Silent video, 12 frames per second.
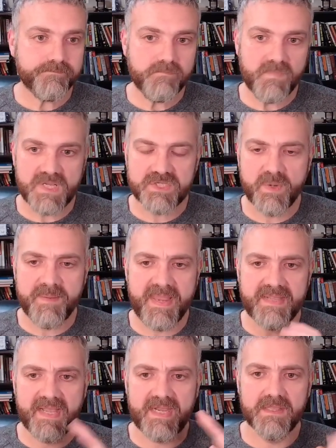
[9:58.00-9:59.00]
So we
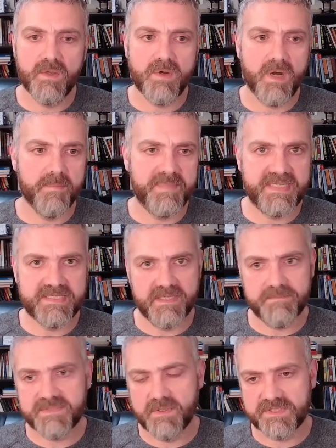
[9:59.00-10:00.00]
make like a low carb pizza.
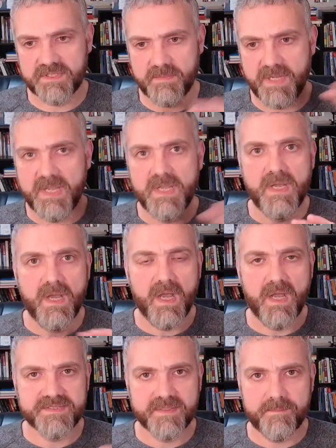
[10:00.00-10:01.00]
So
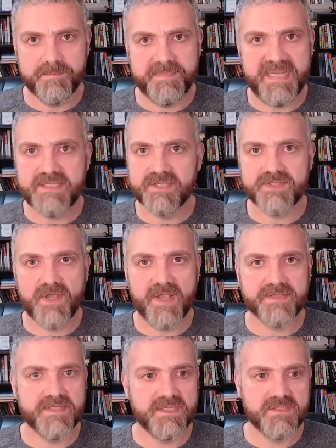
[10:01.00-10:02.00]
some pizza
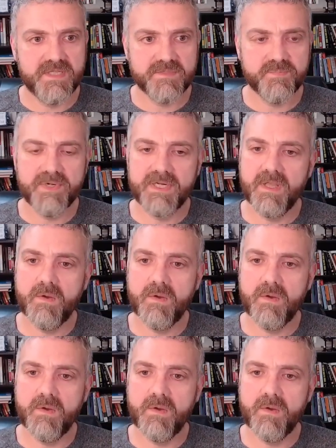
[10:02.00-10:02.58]
sauce that's pretty low